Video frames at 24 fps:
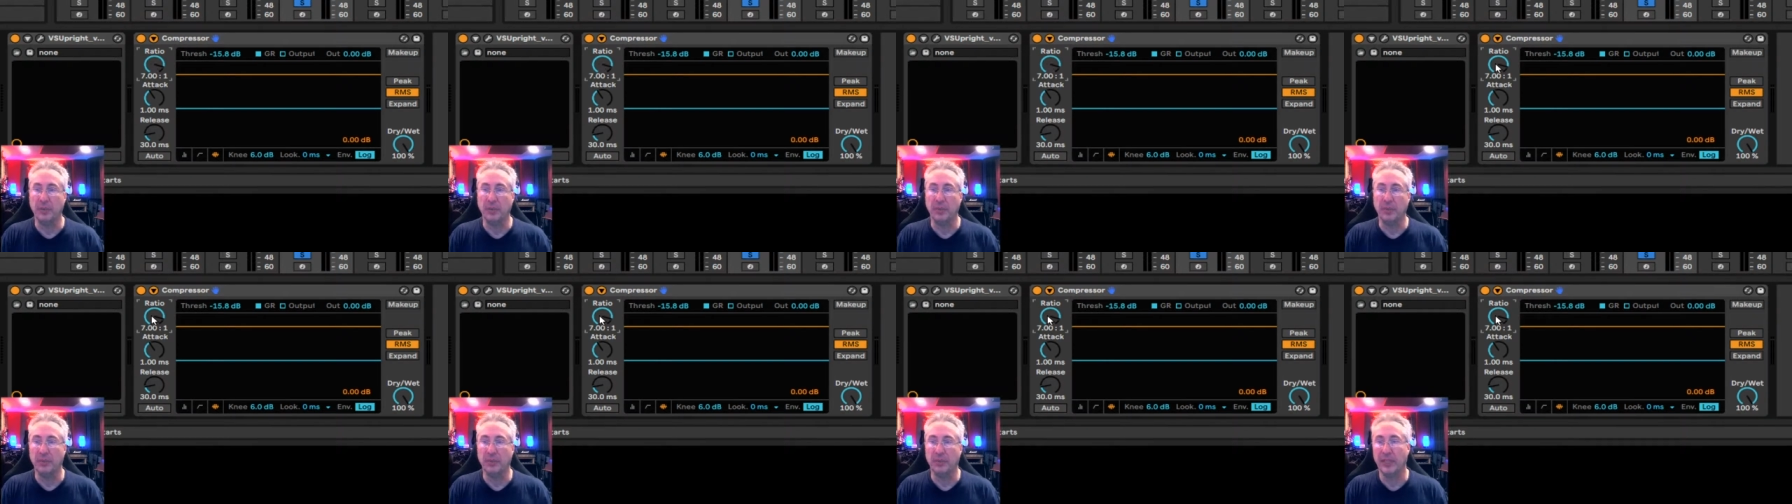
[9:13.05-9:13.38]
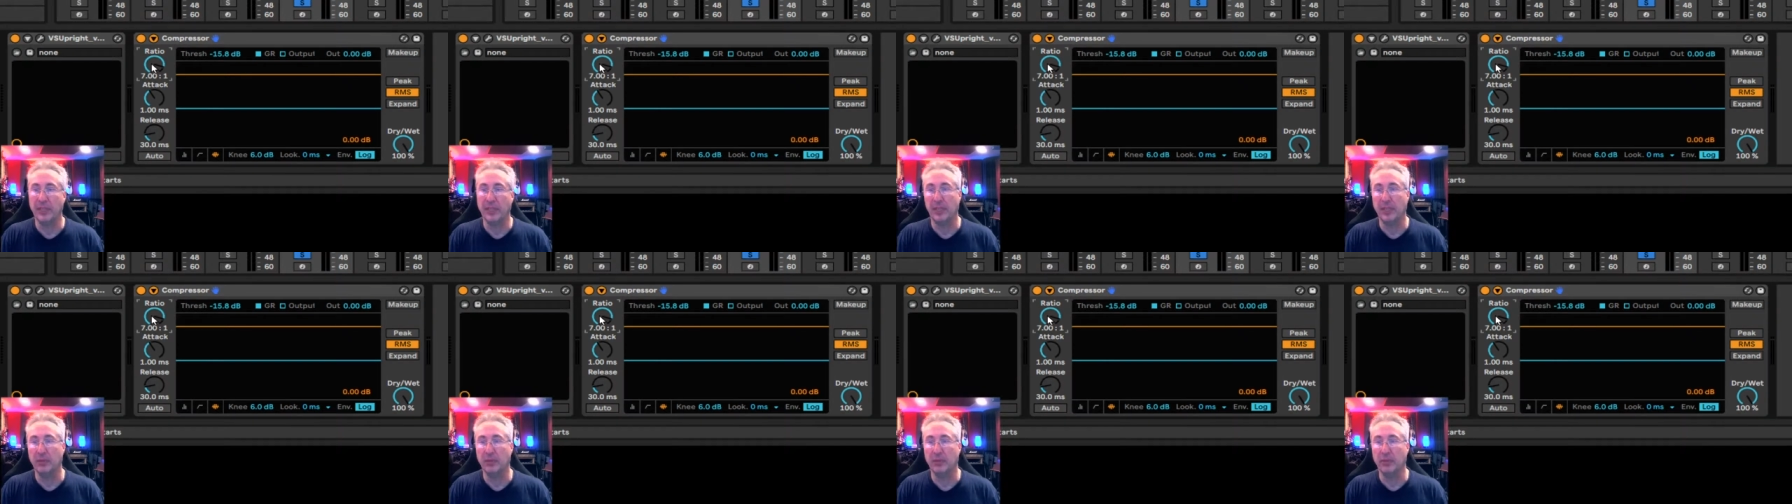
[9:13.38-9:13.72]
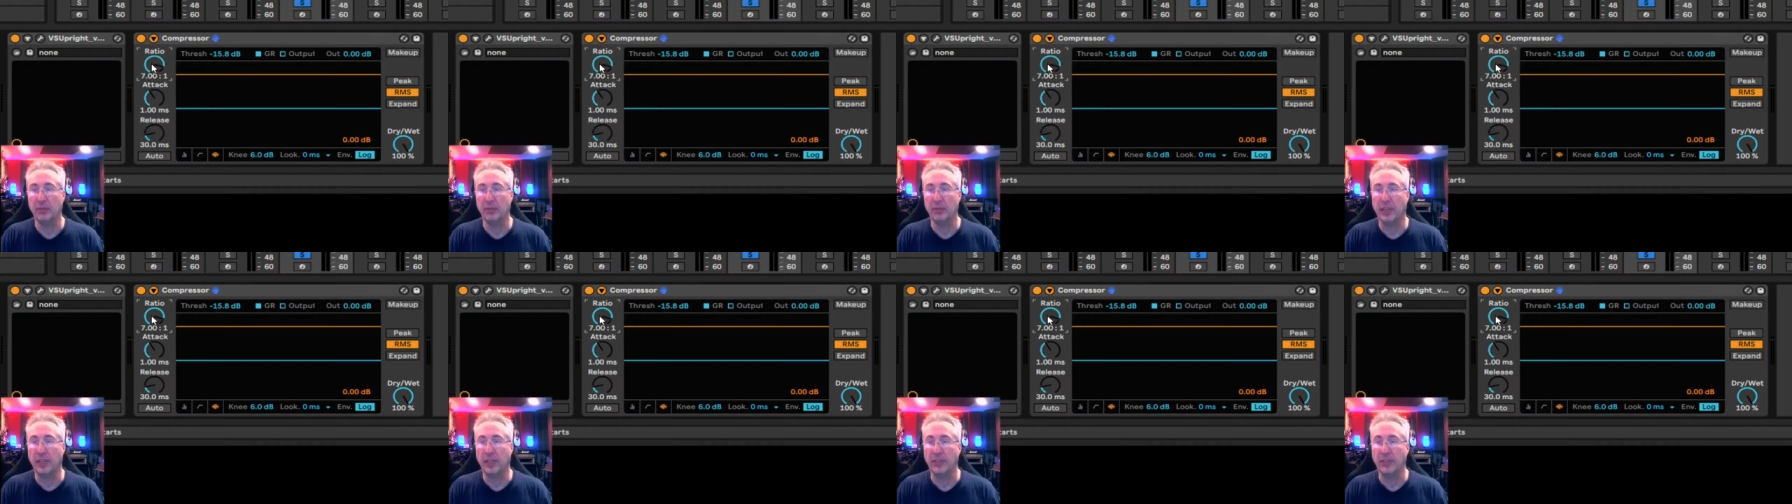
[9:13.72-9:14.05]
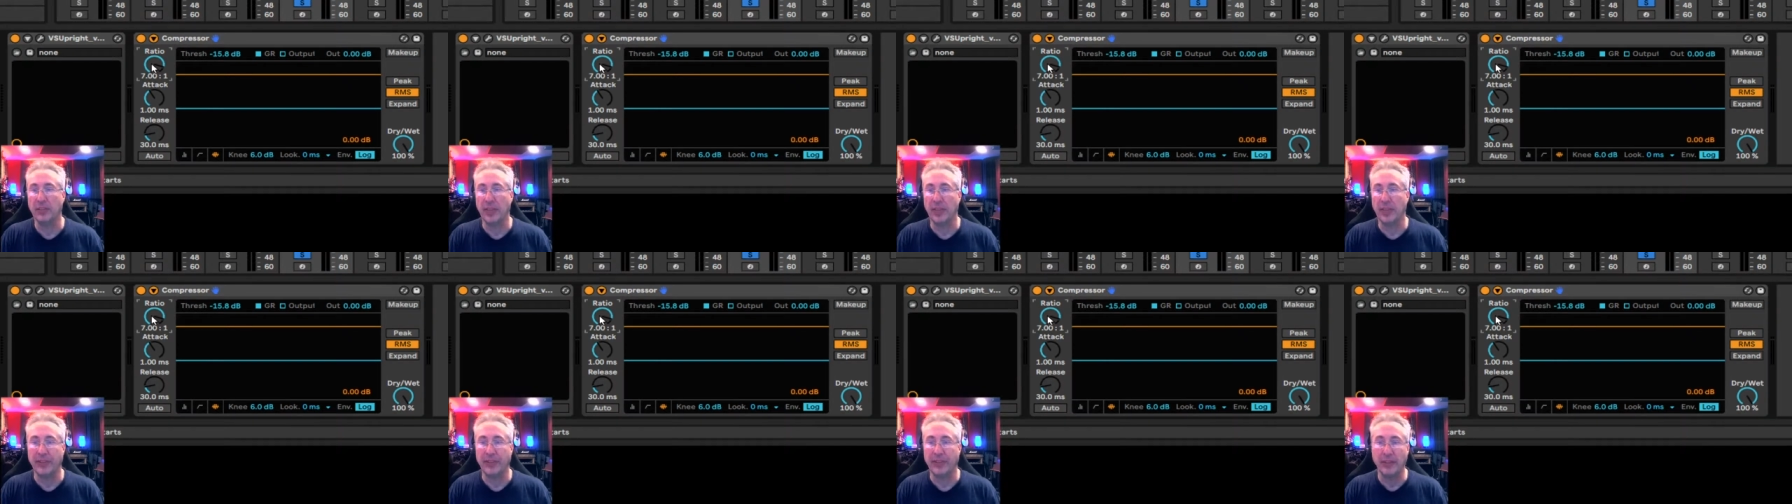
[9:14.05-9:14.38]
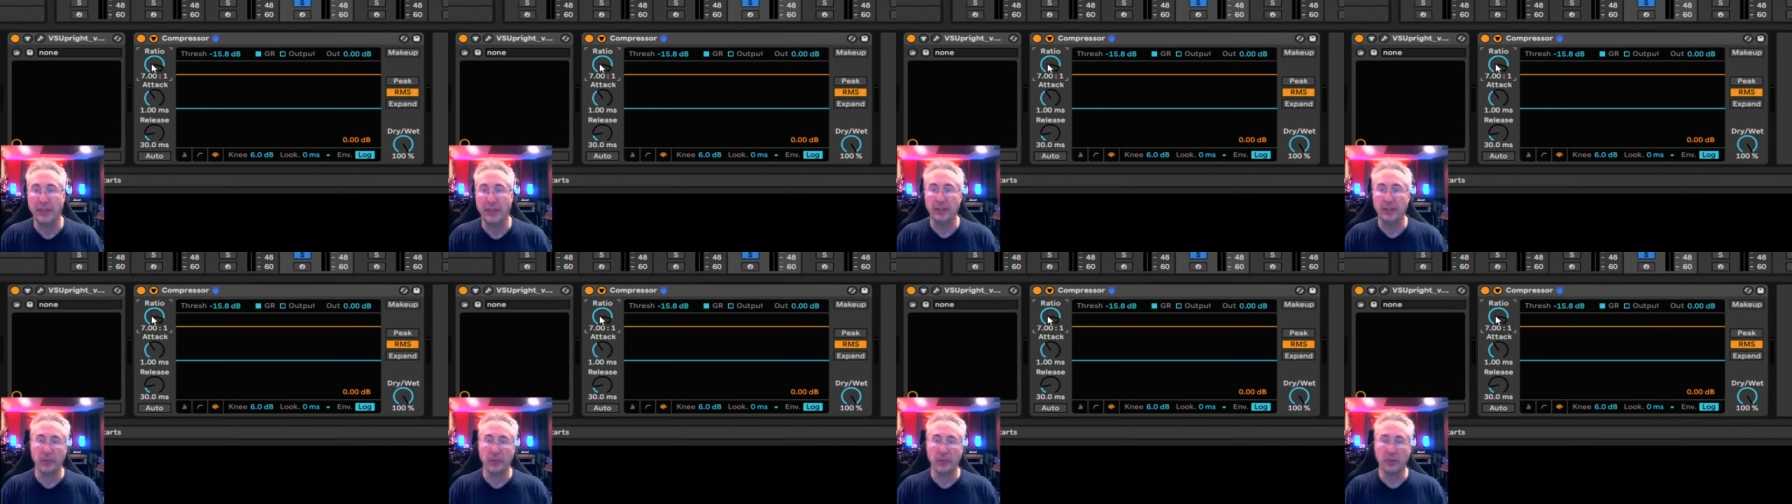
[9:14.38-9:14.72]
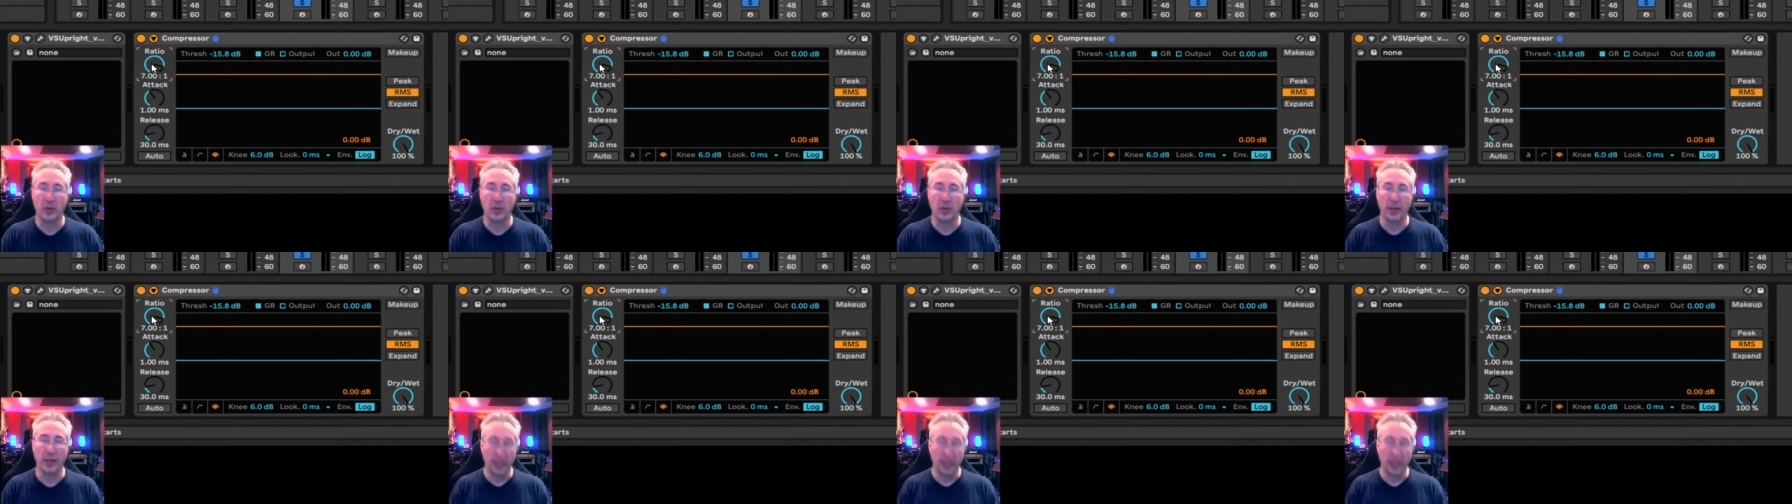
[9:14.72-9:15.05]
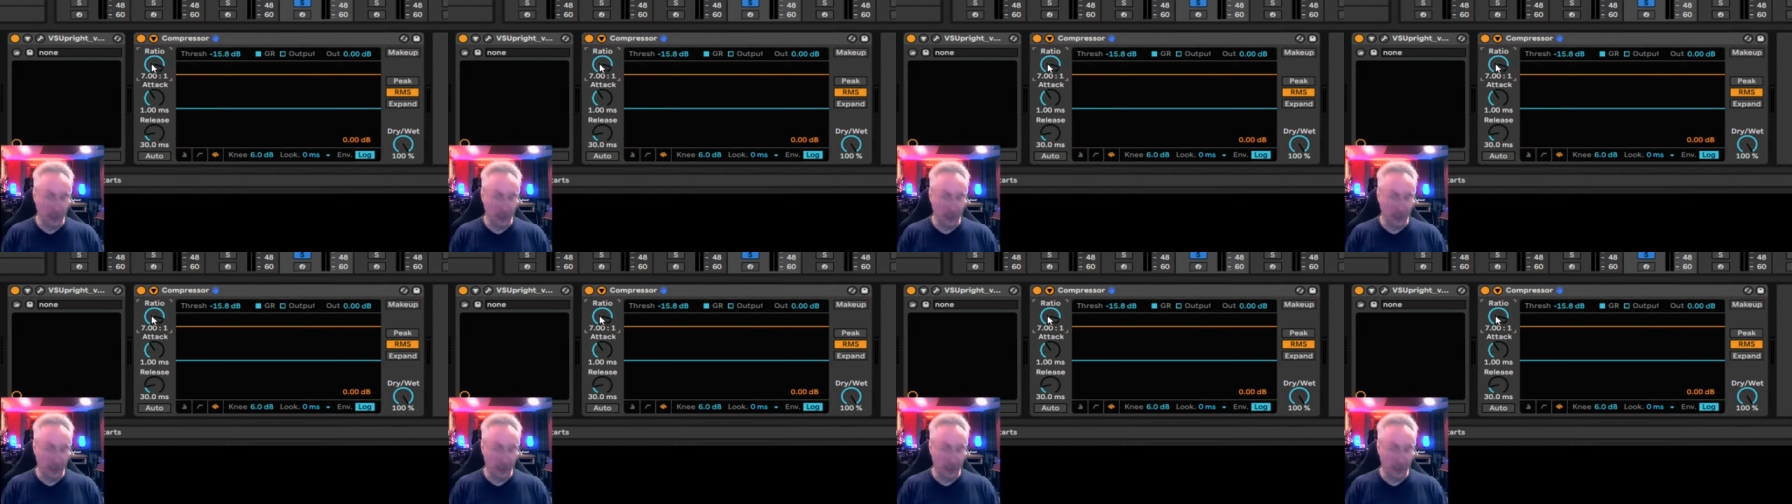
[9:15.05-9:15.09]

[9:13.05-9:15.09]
we'll try 7-to-1.